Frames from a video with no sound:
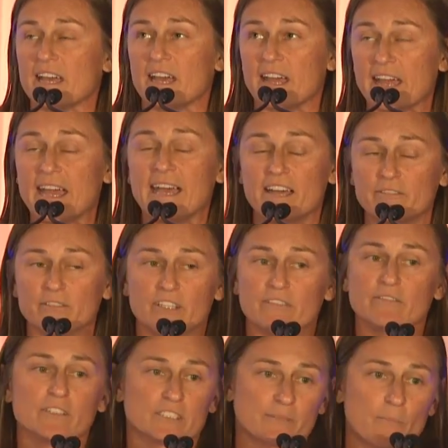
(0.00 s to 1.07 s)
have
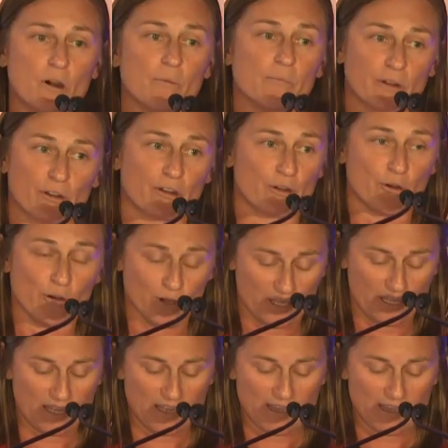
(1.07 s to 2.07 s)
lived a small miracle,